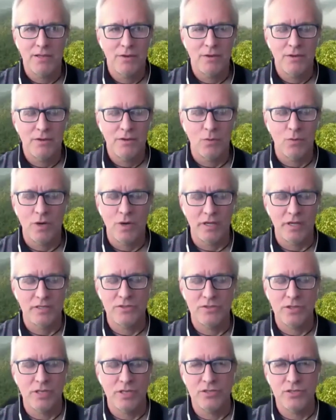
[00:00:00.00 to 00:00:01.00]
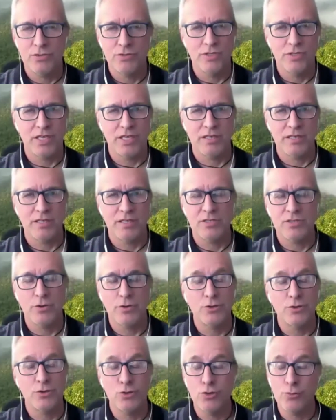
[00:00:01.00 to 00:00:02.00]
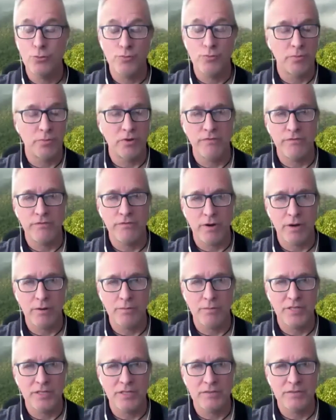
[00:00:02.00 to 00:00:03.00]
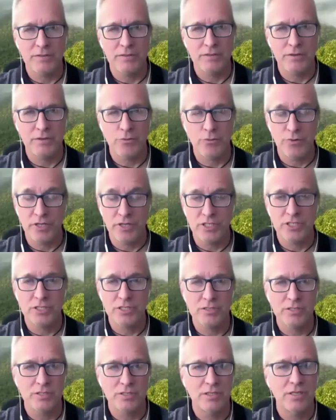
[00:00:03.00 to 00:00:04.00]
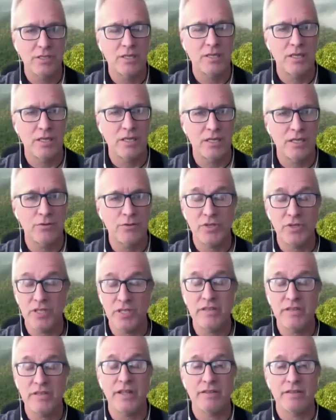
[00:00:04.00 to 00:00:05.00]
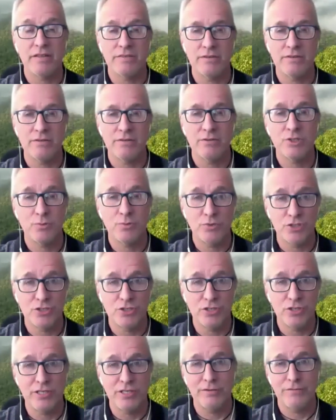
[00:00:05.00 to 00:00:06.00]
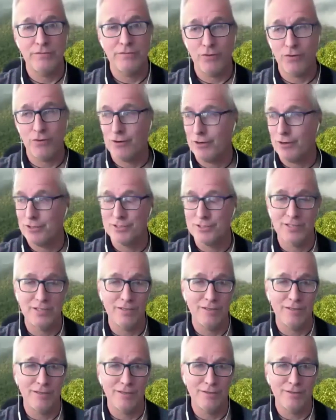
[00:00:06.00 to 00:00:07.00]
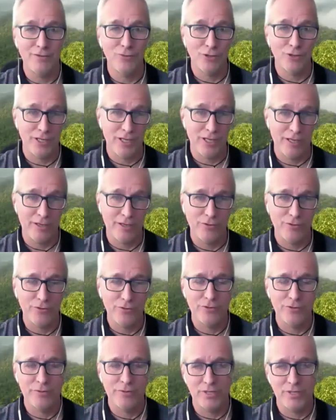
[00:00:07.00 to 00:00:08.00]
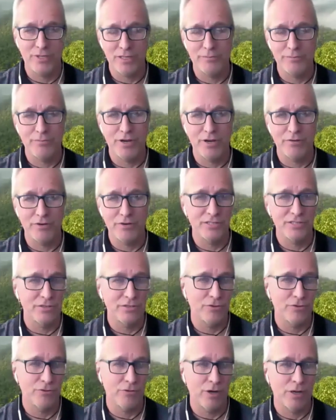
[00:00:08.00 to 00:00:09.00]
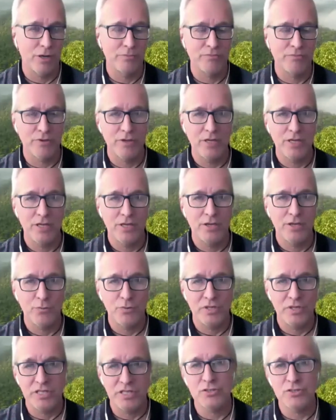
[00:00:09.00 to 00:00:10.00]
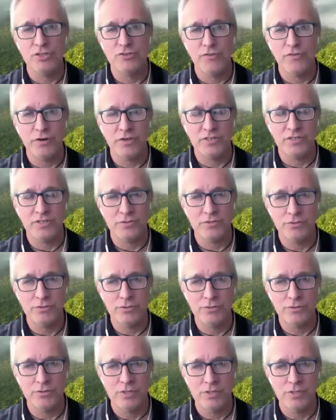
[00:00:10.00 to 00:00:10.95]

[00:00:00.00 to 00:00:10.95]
wow, it's unique. It's a superb environment, rich, and we need that, especially for us in UK, you and me in Paris, in Europe. We need those forests to